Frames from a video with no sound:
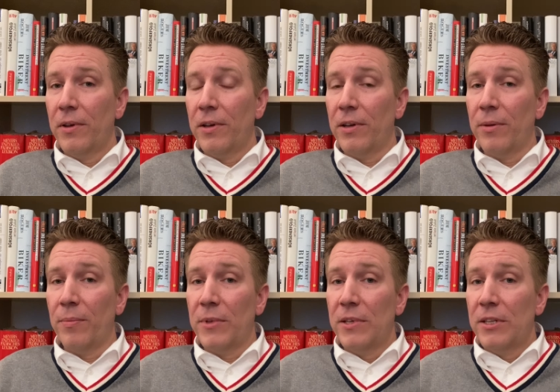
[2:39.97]

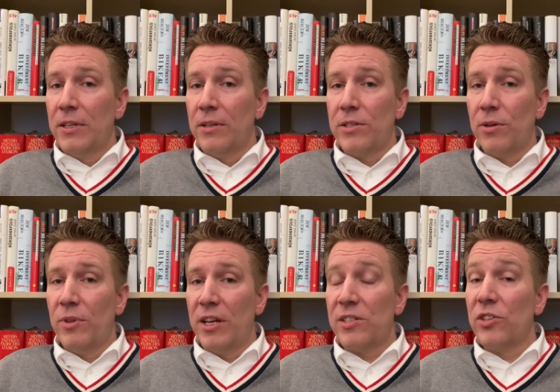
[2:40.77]
So
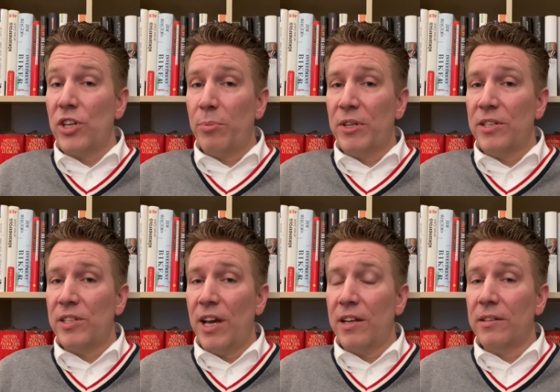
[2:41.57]
does the Japanese
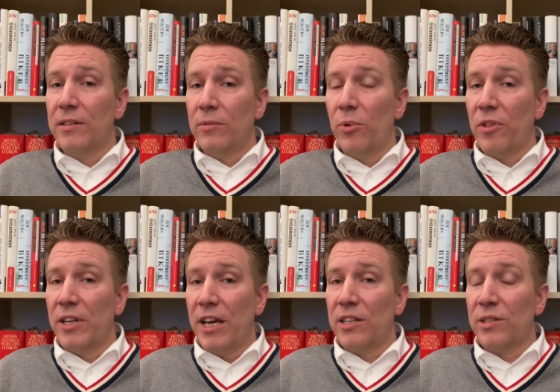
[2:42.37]
yen with a
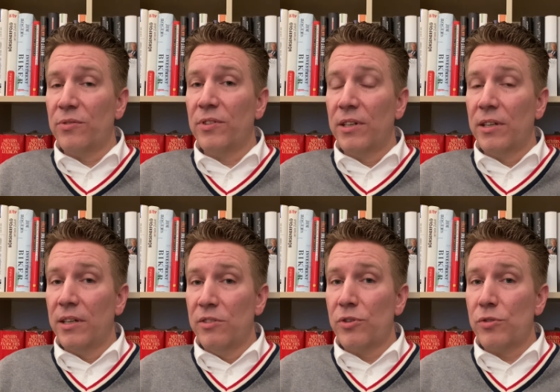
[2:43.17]
negative
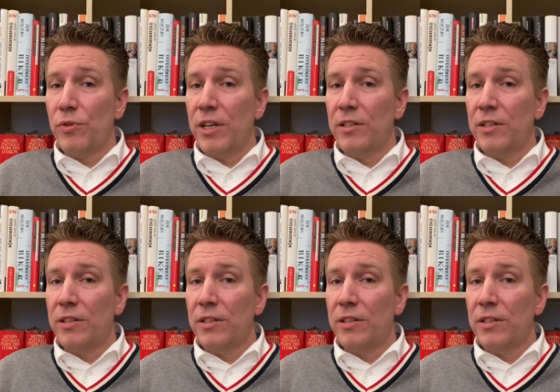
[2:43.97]
interest rate.